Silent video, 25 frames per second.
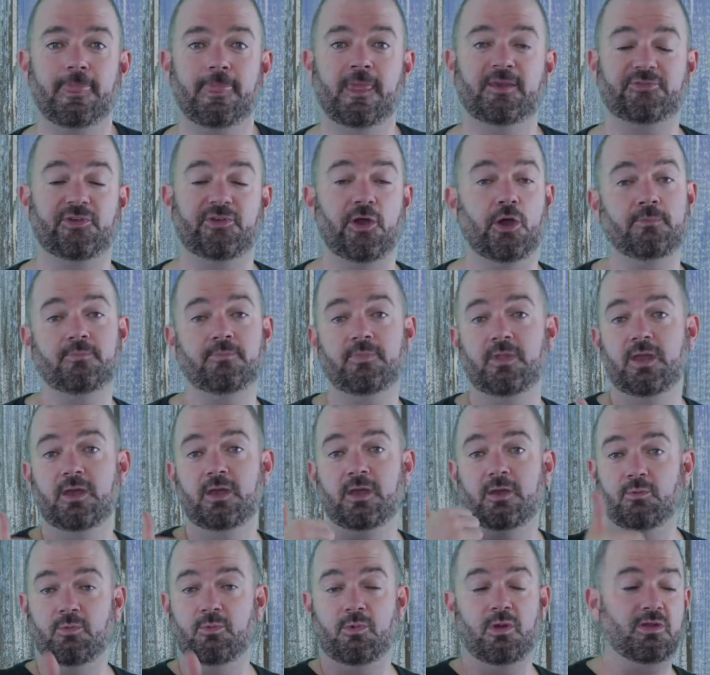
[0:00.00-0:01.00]
So,
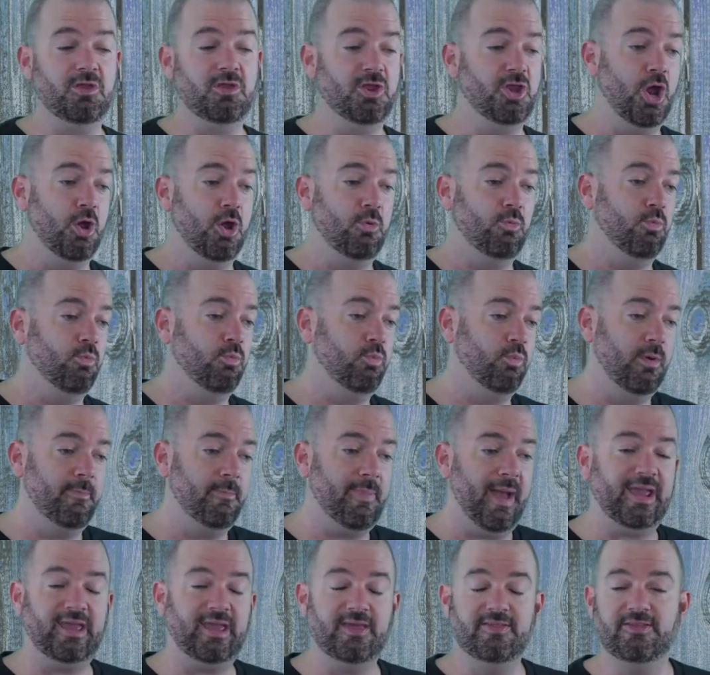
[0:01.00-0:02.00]
we're
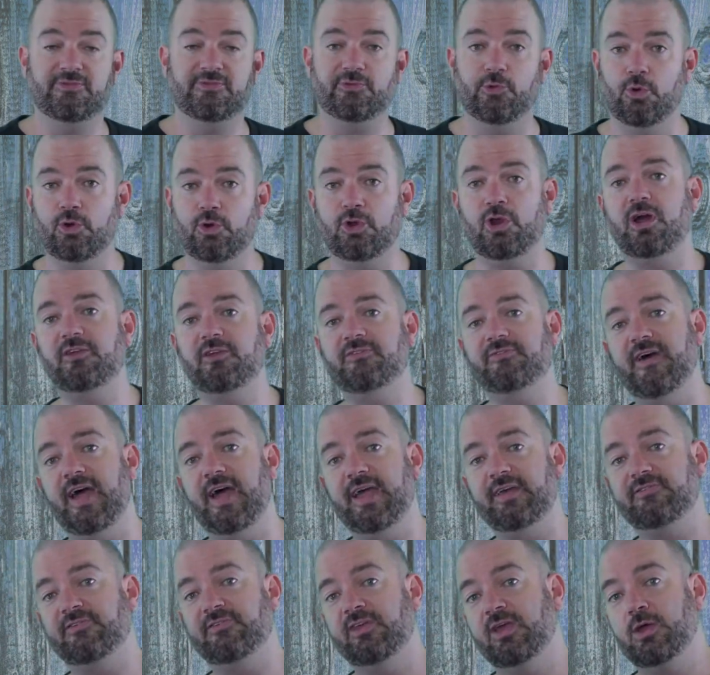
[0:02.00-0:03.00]
back in this organized
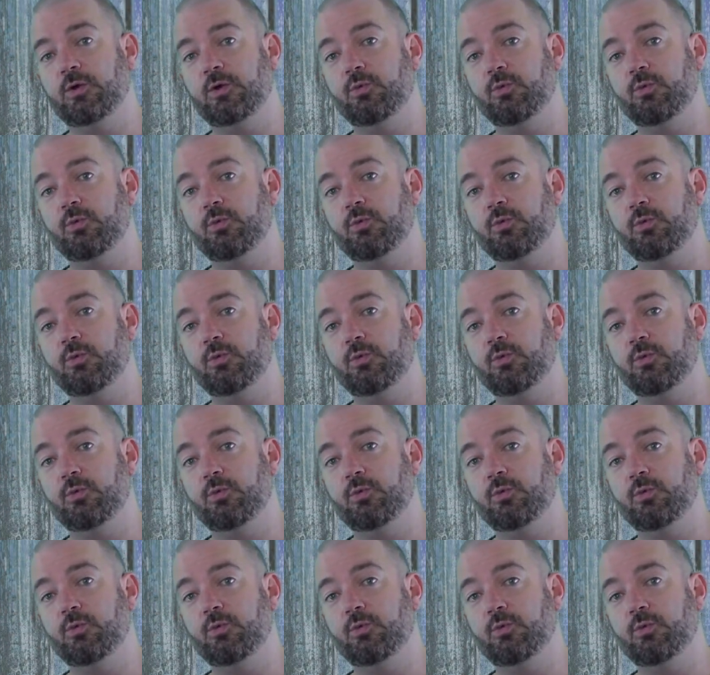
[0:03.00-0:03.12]
phase.